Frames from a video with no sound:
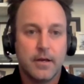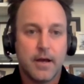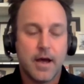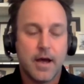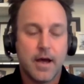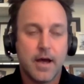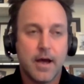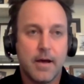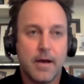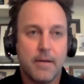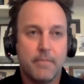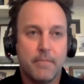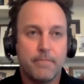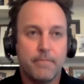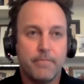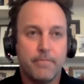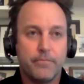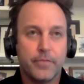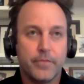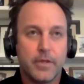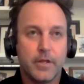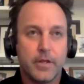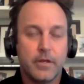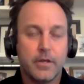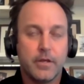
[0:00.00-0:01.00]

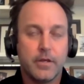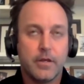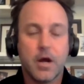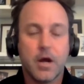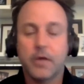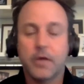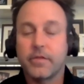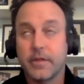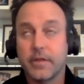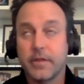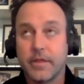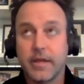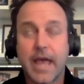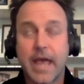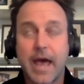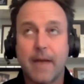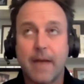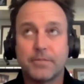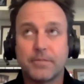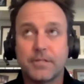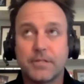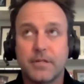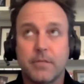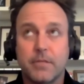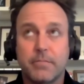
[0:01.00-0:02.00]
the
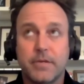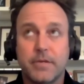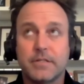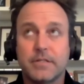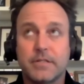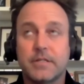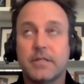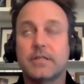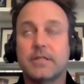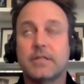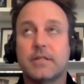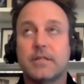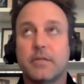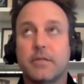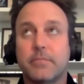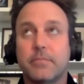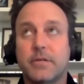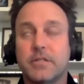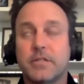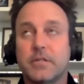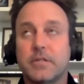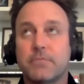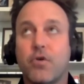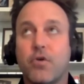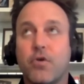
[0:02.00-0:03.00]
gaps in the business and the
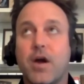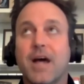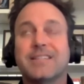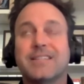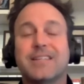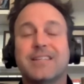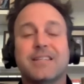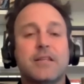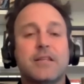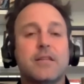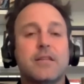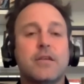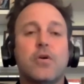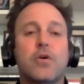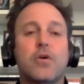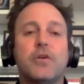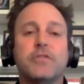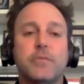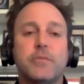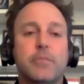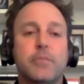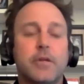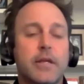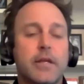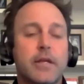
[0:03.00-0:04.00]
business process, and then
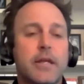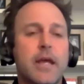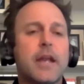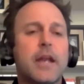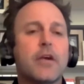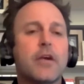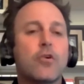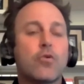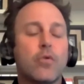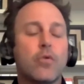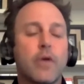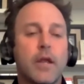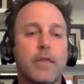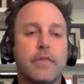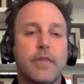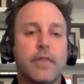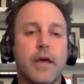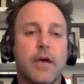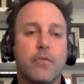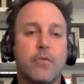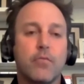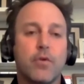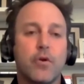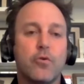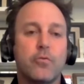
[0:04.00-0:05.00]
ultimately kind of create
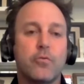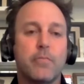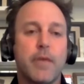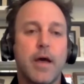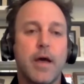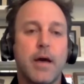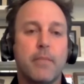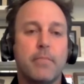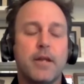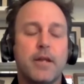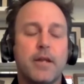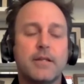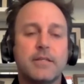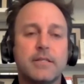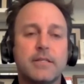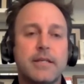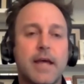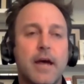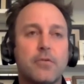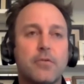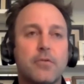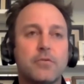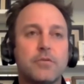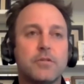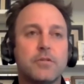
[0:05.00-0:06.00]
that roadmap. And it's
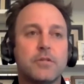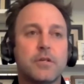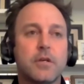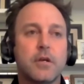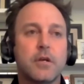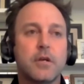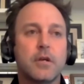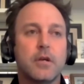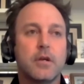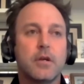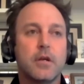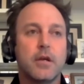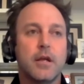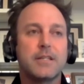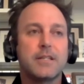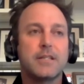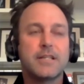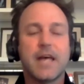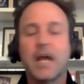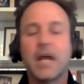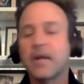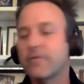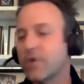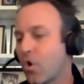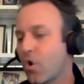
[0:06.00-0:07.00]

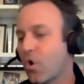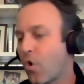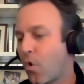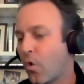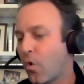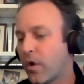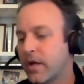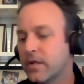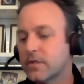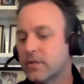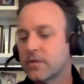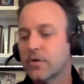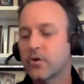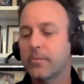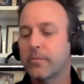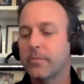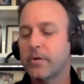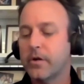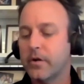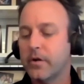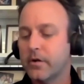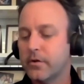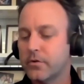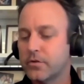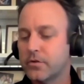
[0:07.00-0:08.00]
kind of a coin term
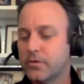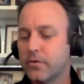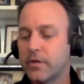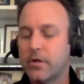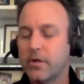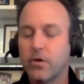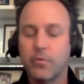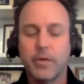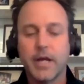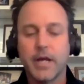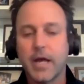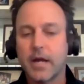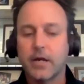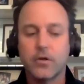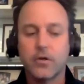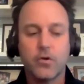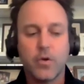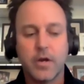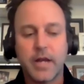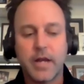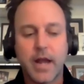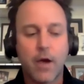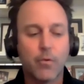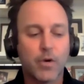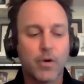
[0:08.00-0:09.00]
in our industry. We got to do
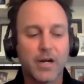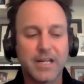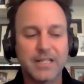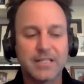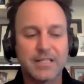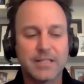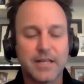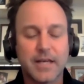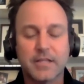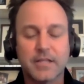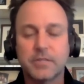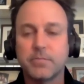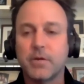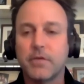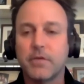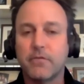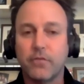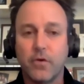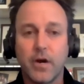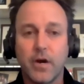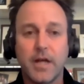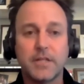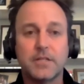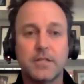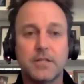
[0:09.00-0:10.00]
a network assessment.
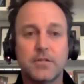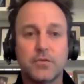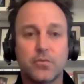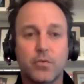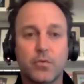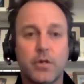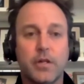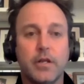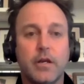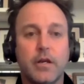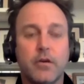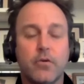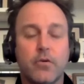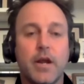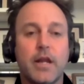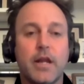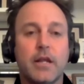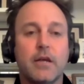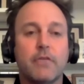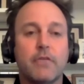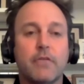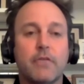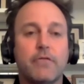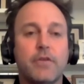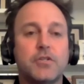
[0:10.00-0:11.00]
For us, it's really
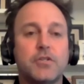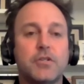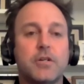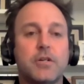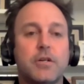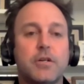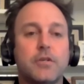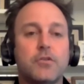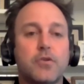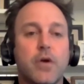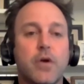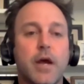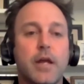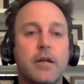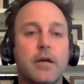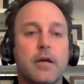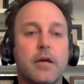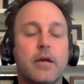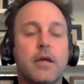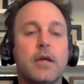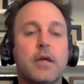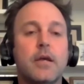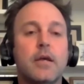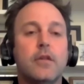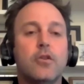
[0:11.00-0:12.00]
creating a vision and trying
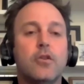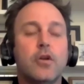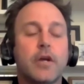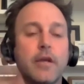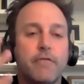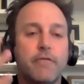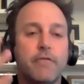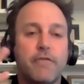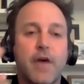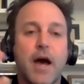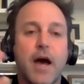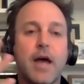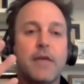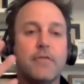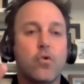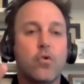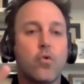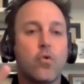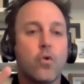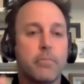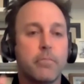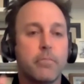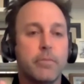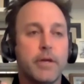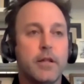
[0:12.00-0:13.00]
to look at 5
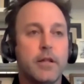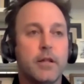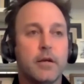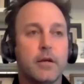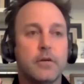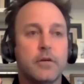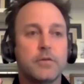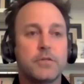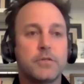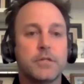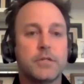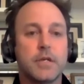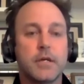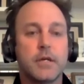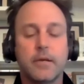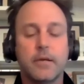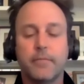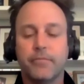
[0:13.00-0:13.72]
core pillars.